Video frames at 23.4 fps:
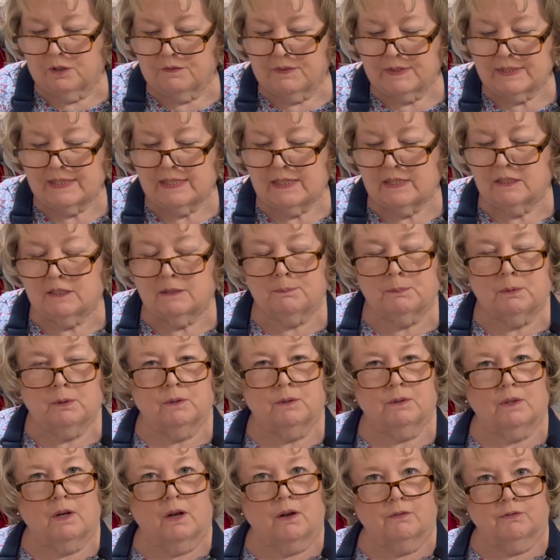of a
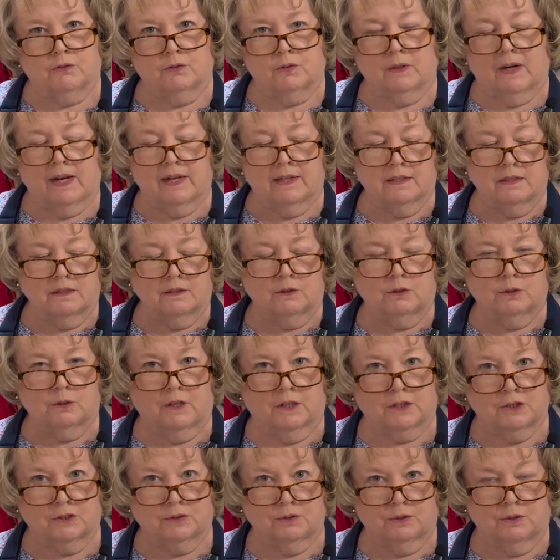teaspoon of
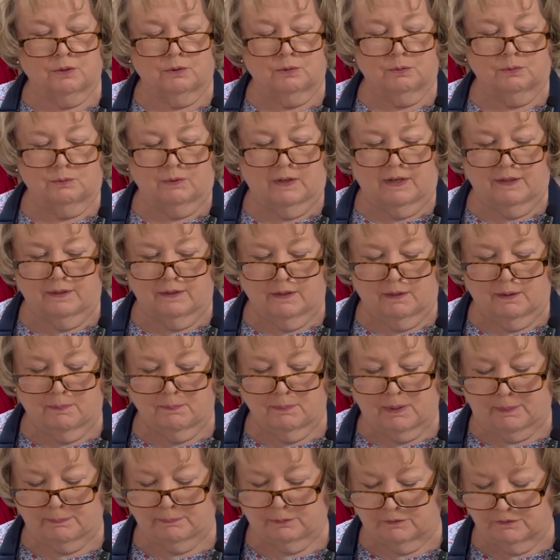crushed red
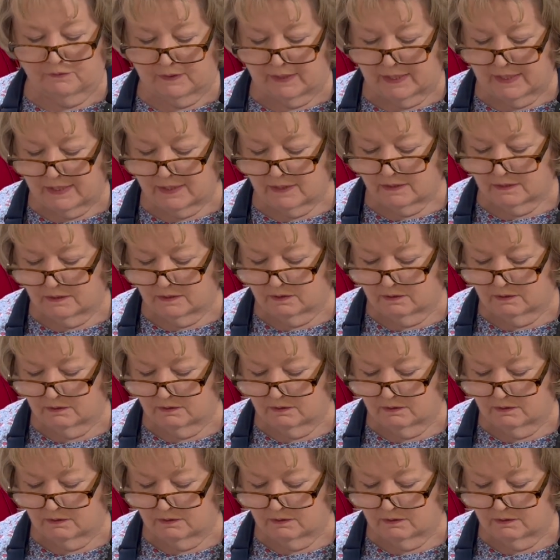pepper flakes.